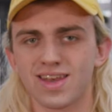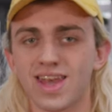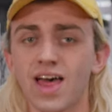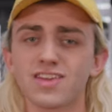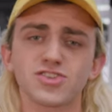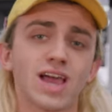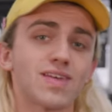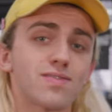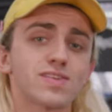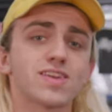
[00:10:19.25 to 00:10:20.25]
Now that you
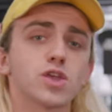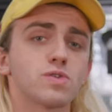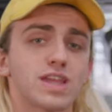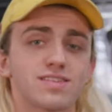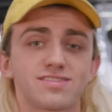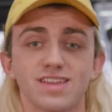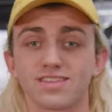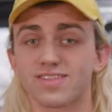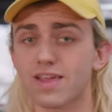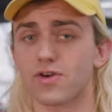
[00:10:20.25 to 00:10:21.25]
have everything you need to stay
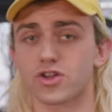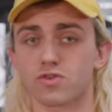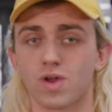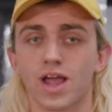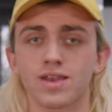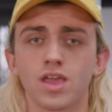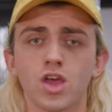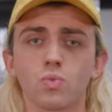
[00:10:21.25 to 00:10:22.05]
safe on your ride,